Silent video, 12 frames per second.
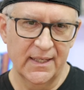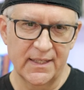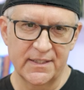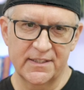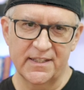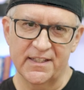
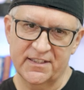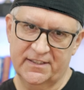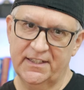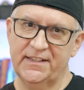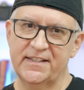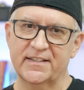is this
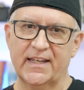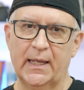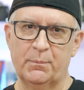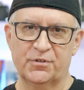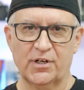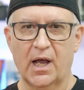
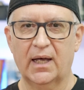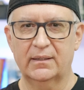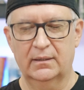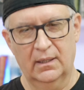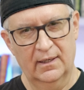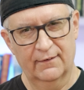cityscape
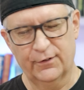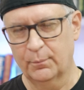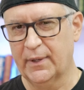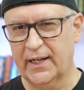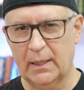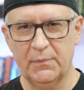shot from
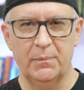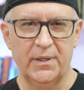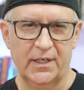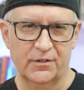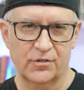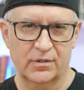Miami
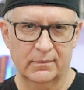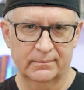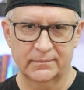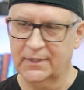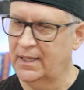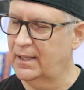Beach.
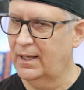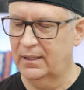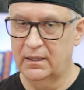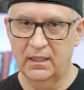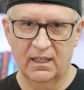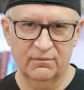
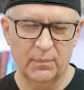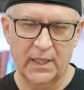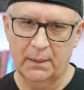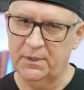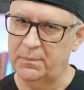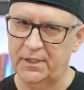Love
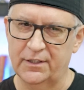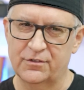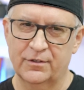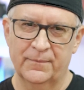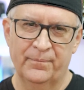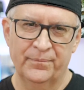Miami Beach.